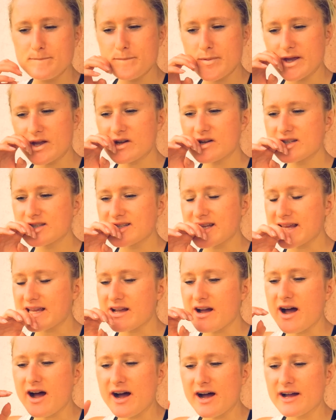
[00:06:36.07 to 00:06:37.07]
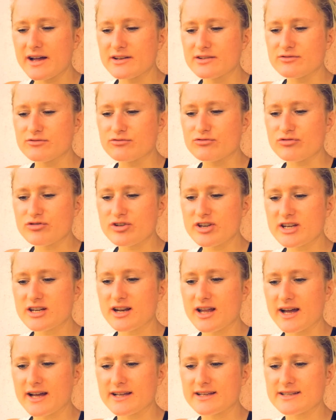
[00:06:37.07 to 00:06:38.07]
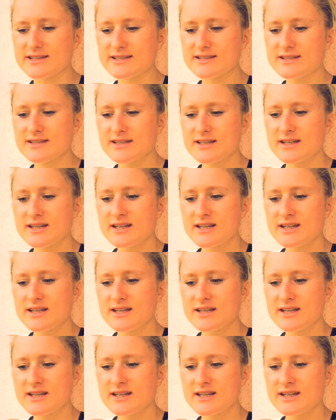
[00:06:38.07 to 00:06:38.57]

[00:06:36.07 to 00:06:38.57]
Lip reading: because they can't realize